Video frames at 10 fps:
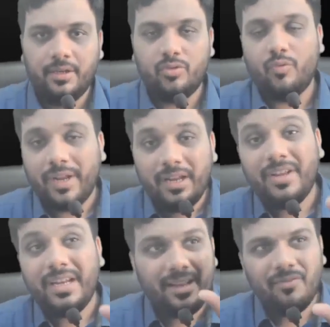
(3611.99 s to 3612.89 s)
So
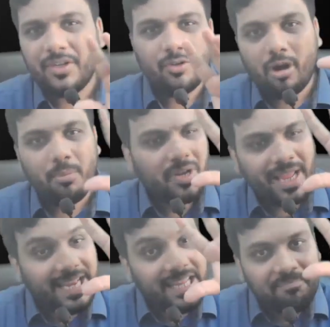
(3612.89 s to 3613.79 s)
whenever we talk about
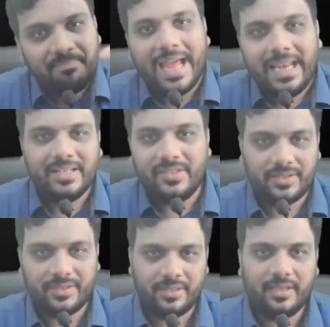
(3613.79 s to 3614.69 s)
any
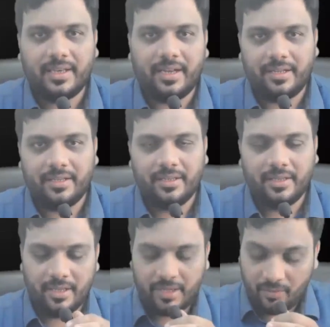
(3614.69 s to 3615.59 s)
balance, correct,
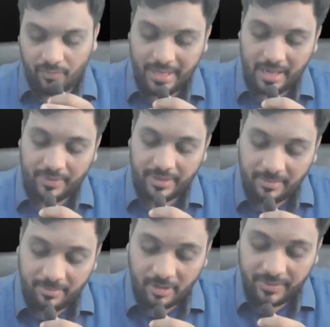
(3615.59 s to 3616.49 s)
we are worried
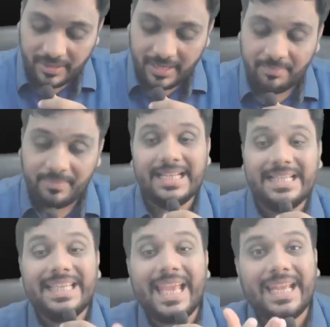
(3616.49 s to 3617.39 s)
about whether that
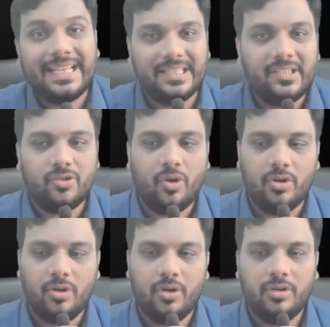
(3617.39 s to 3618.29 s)
balance exists or
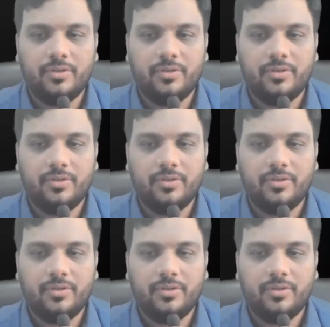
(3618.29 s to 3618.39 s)
not.